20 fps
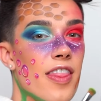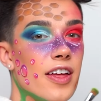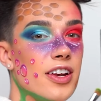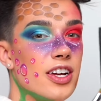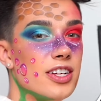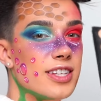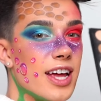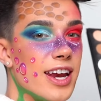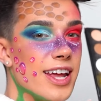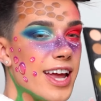And
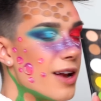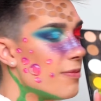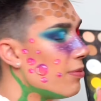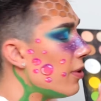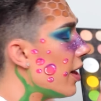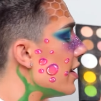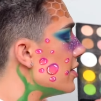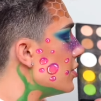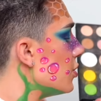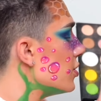then just setting it in
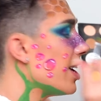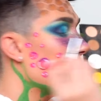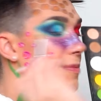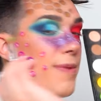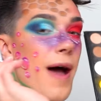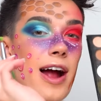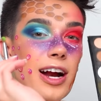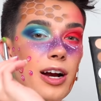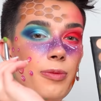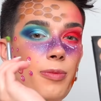place using a
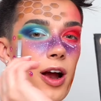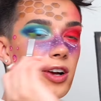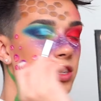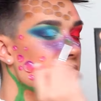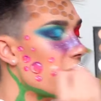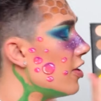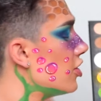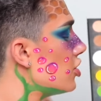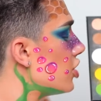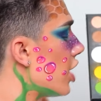packer
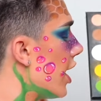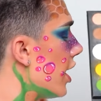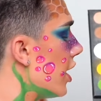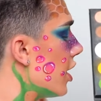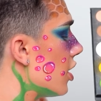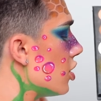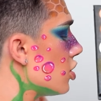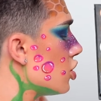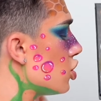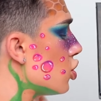brush in the
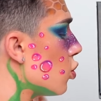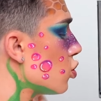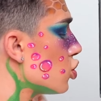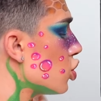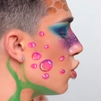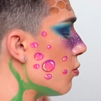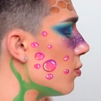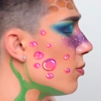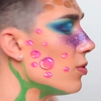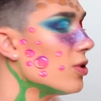shade
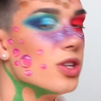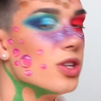Social...